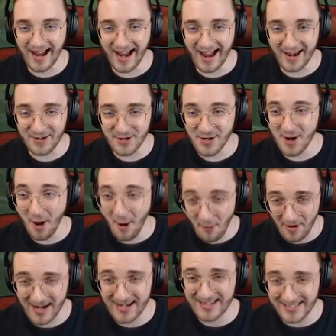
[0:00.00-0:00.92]

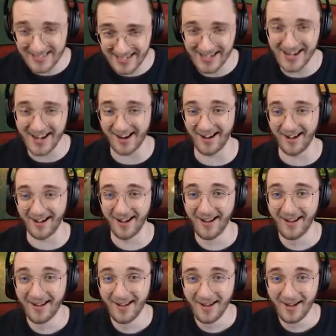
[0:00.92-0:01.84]
no idea.
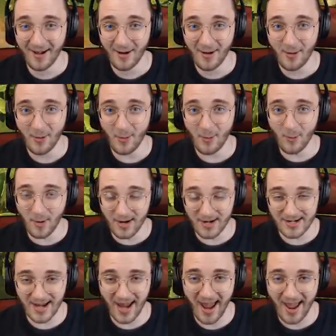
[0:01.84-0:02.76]

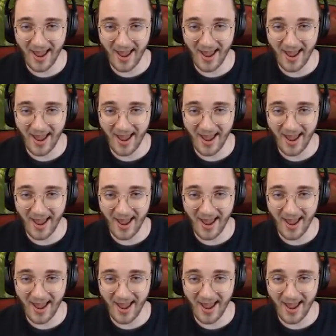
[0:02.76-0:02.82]
What the